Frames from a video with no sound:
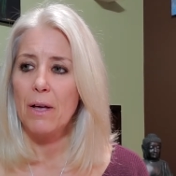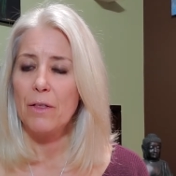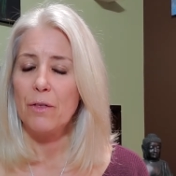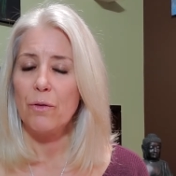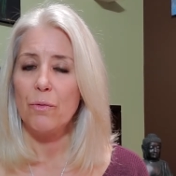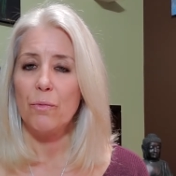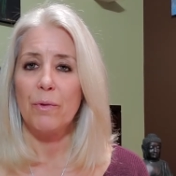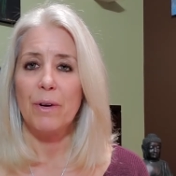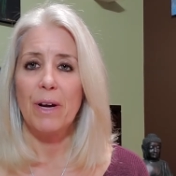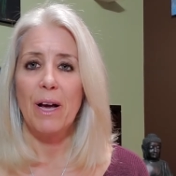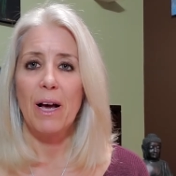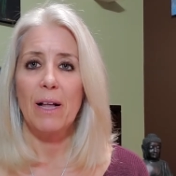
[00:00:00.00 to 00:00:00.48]

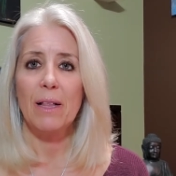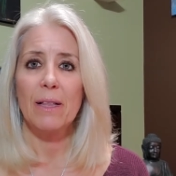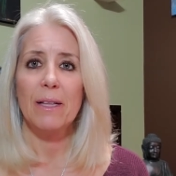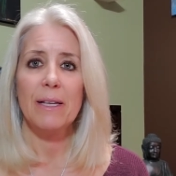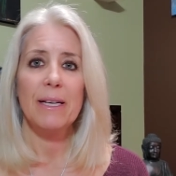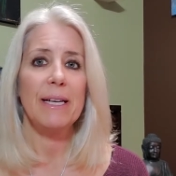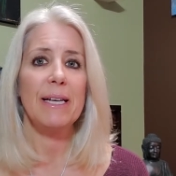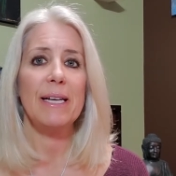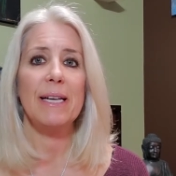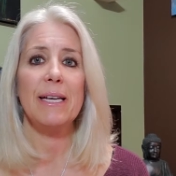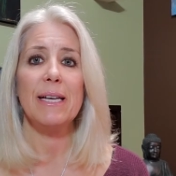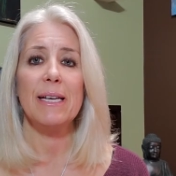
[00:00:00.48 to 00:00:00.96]
the
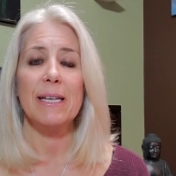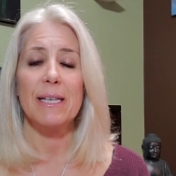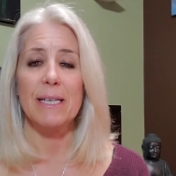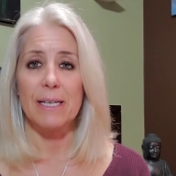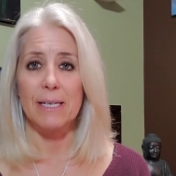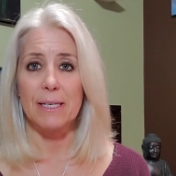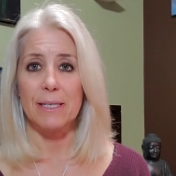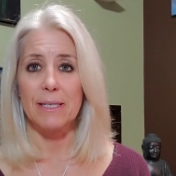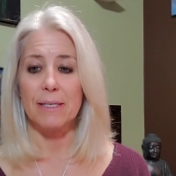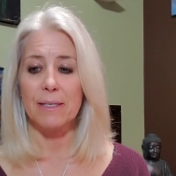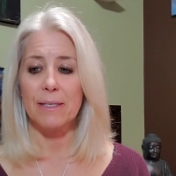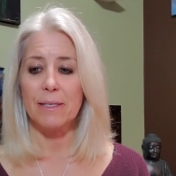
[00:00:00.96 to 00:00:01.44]
reality
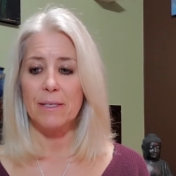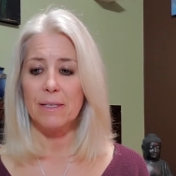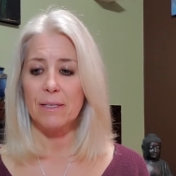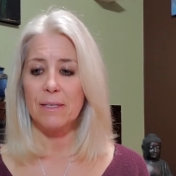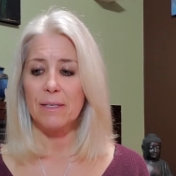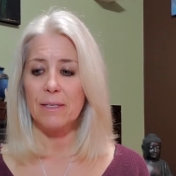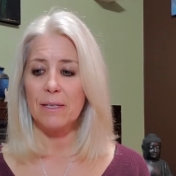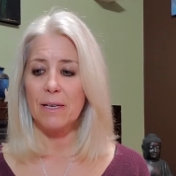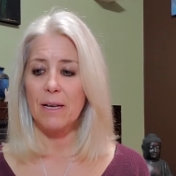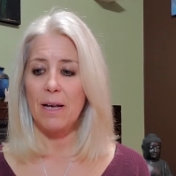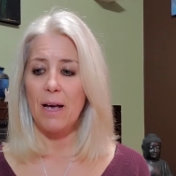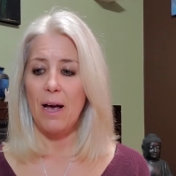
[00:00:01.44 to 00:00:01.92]

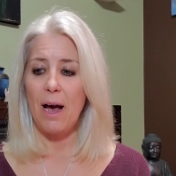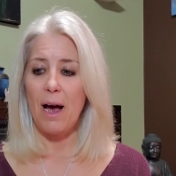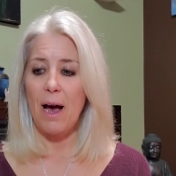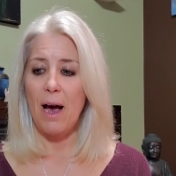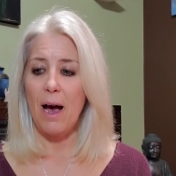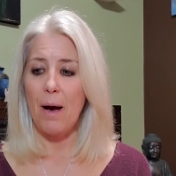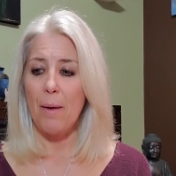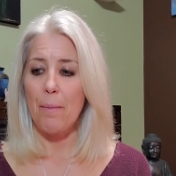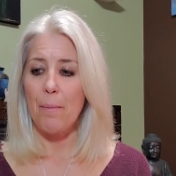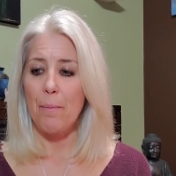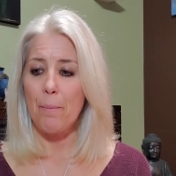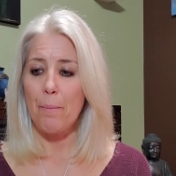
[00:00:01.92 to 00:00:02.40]
is
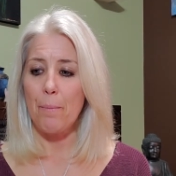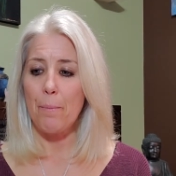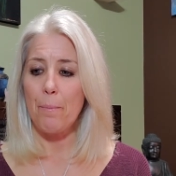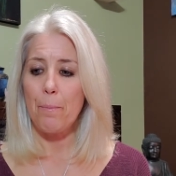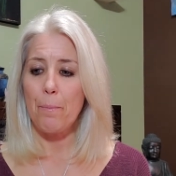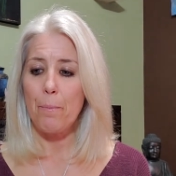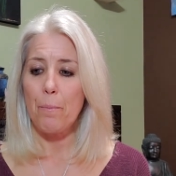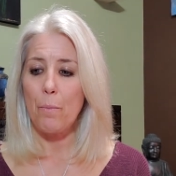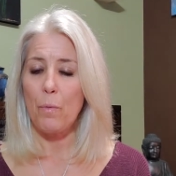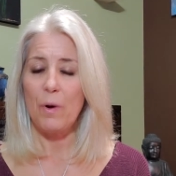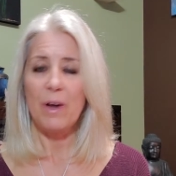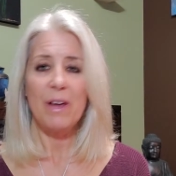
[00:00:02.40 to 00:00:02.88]

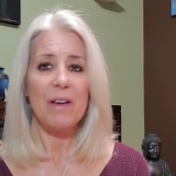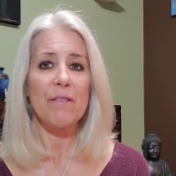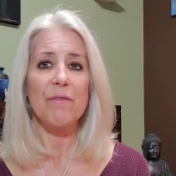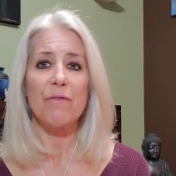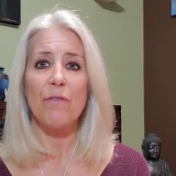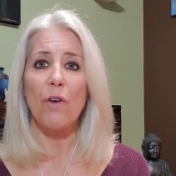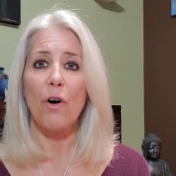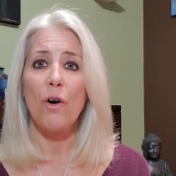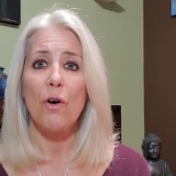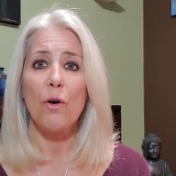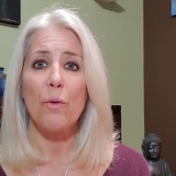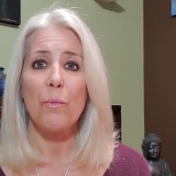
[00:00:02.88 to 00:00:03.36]
um, we
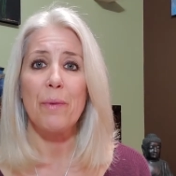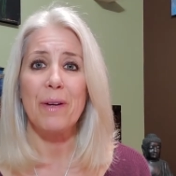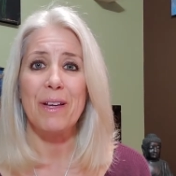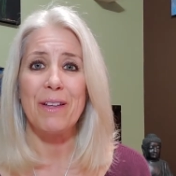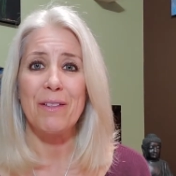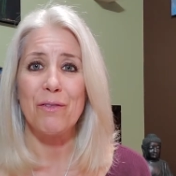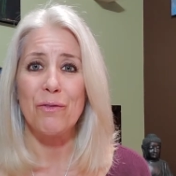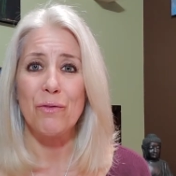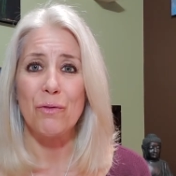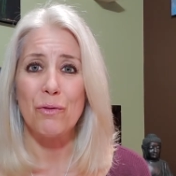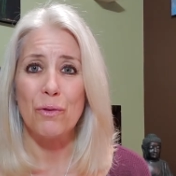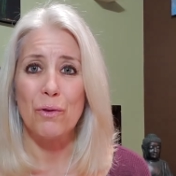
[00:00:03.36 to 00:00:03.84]
have all
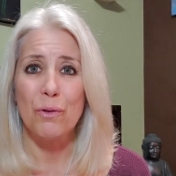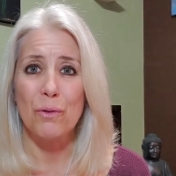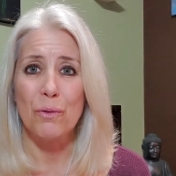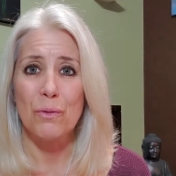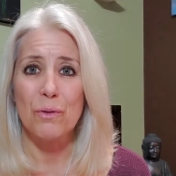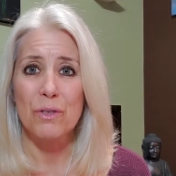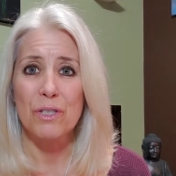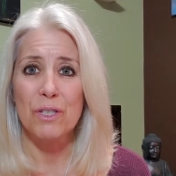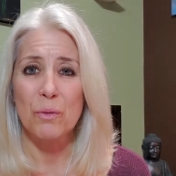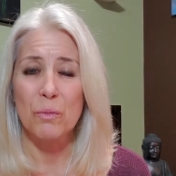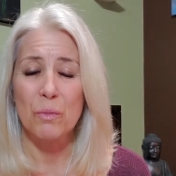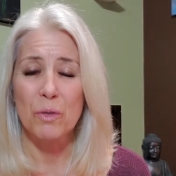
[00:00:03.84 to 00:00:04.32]
been
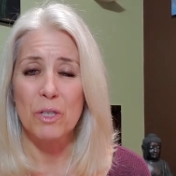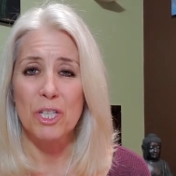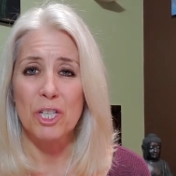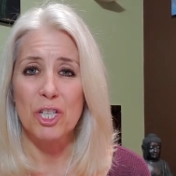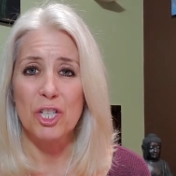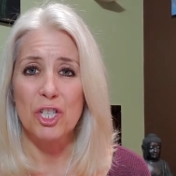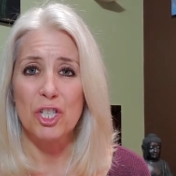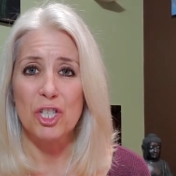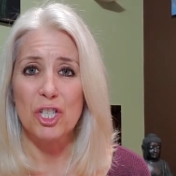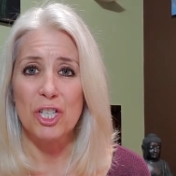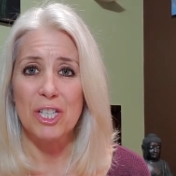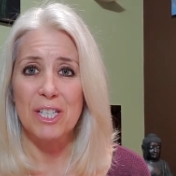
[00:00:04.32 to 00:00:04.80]
through some really
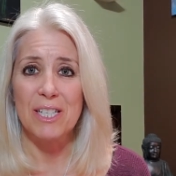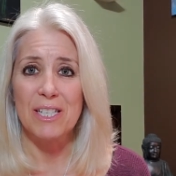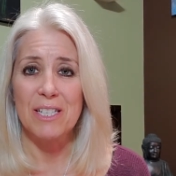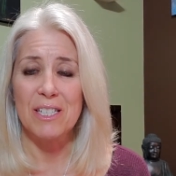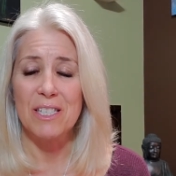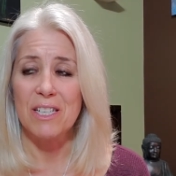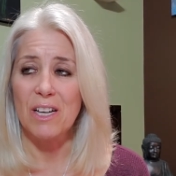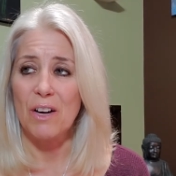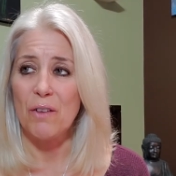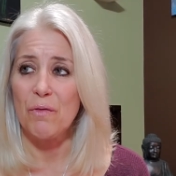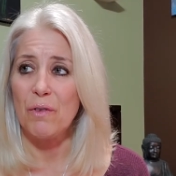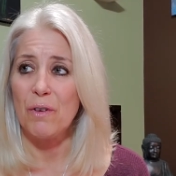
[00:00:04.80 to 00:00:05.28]
shitty
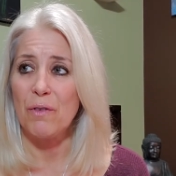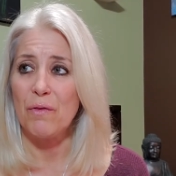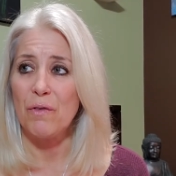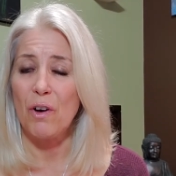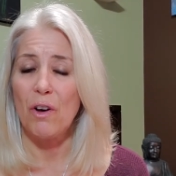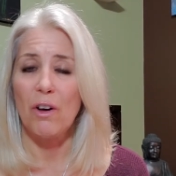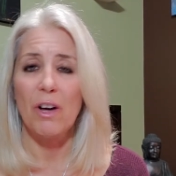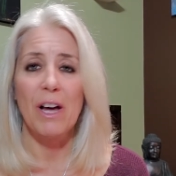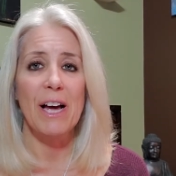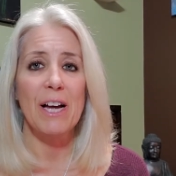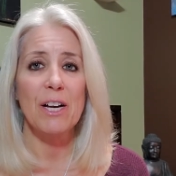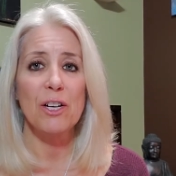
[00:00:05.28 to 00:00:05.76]
stuff we've
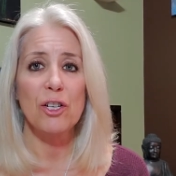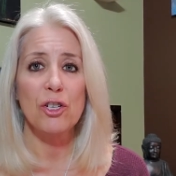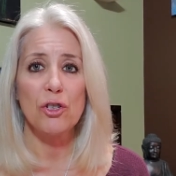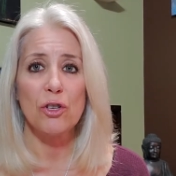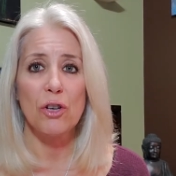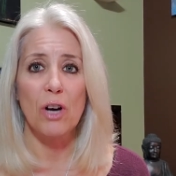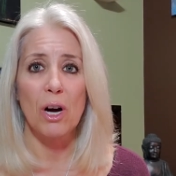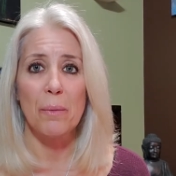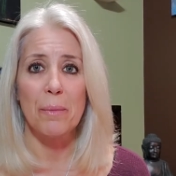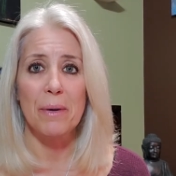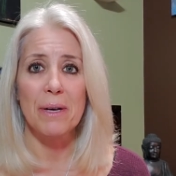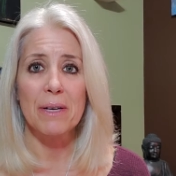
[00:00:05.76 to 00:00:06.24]
all had
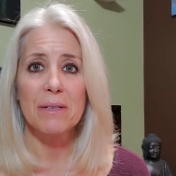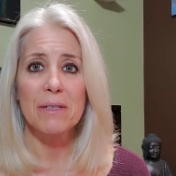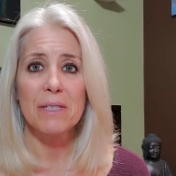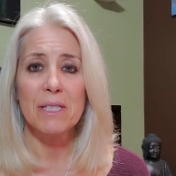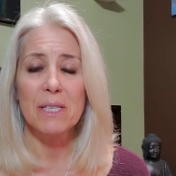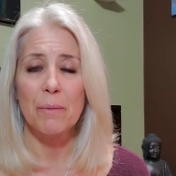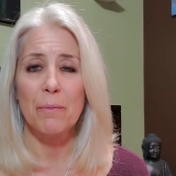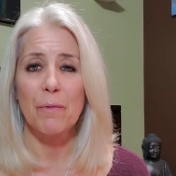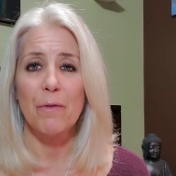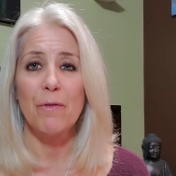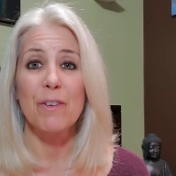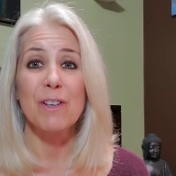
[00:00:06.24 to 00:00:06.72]
trauma
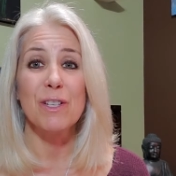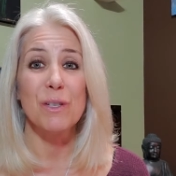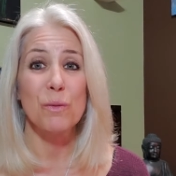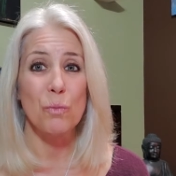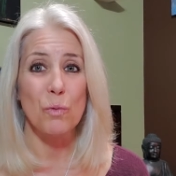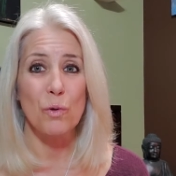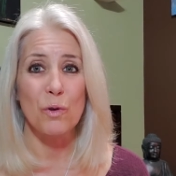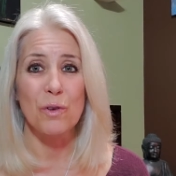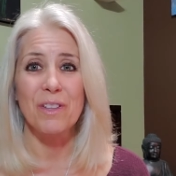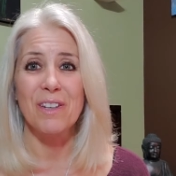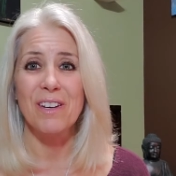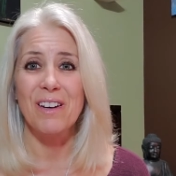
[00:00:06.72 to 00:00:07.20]
some of us
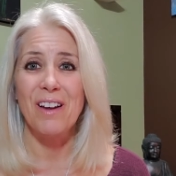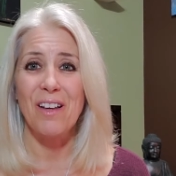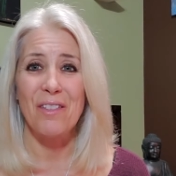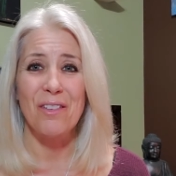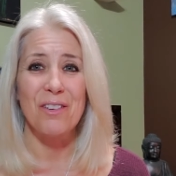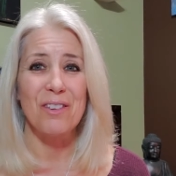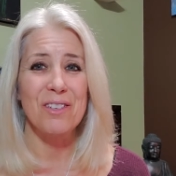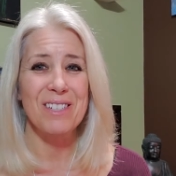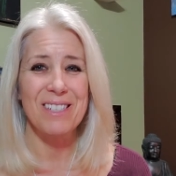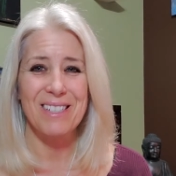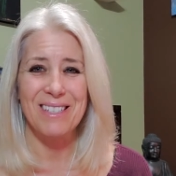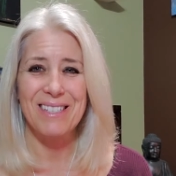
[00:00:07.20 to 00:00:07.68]
more than
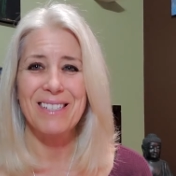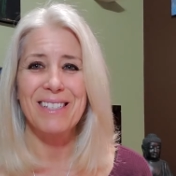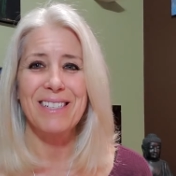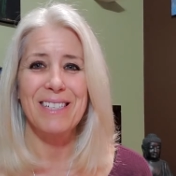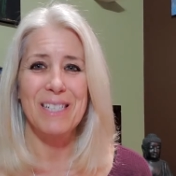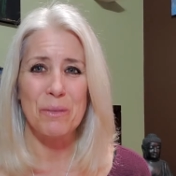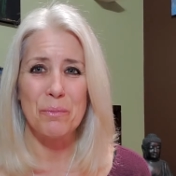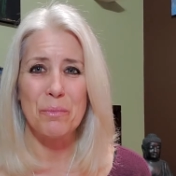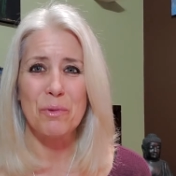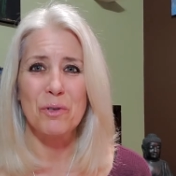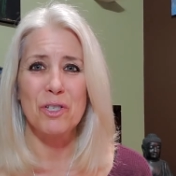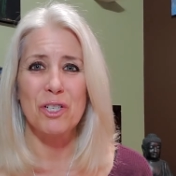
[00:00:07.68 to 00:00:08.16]
others into
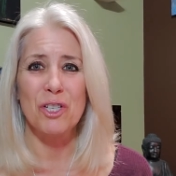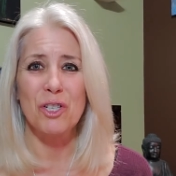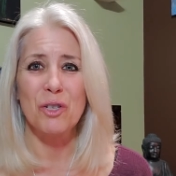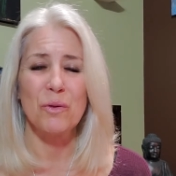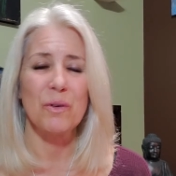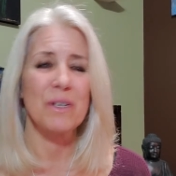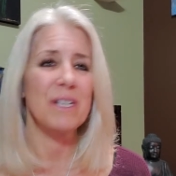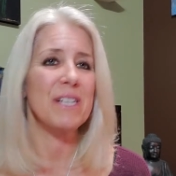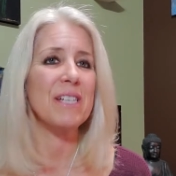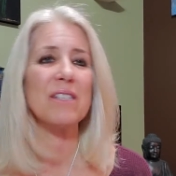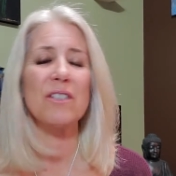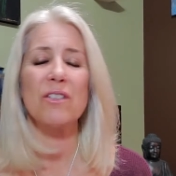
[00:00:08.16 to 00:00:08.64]
deeper
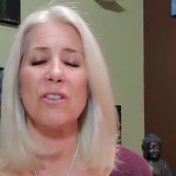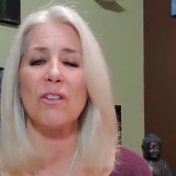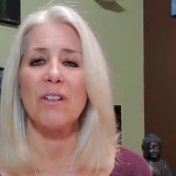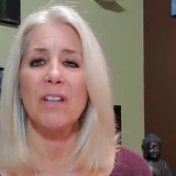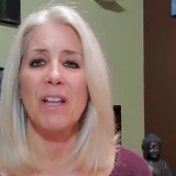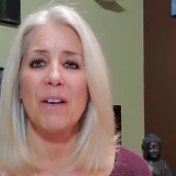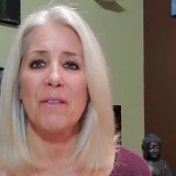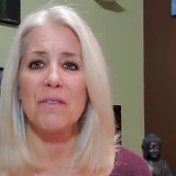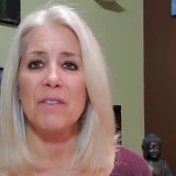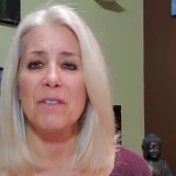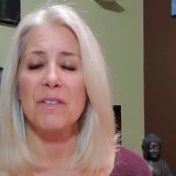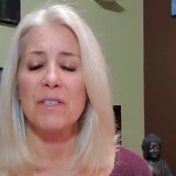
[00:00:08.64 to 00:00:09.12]
degrees or
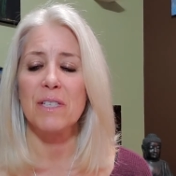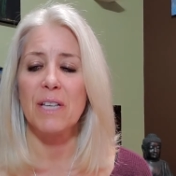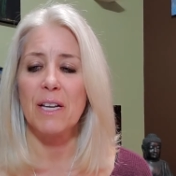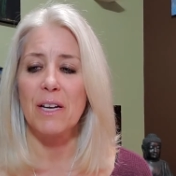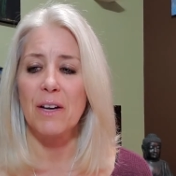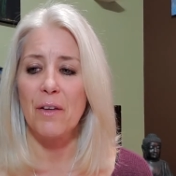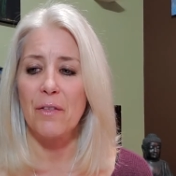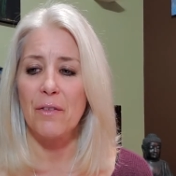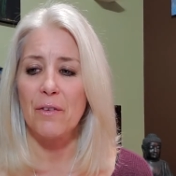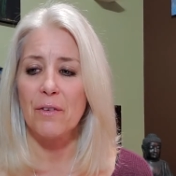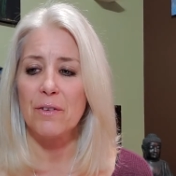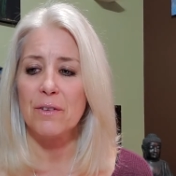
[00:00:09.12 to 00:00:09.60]
levels
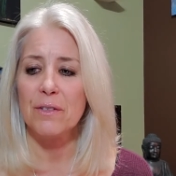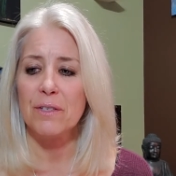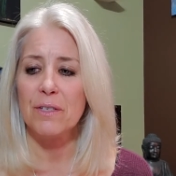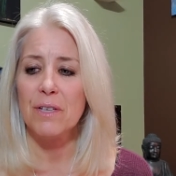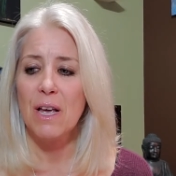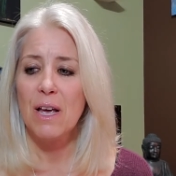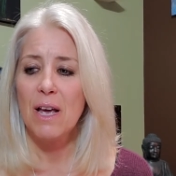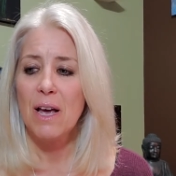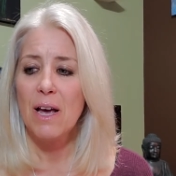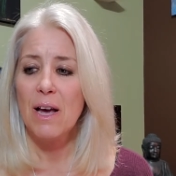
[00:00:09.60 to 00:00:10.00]
than others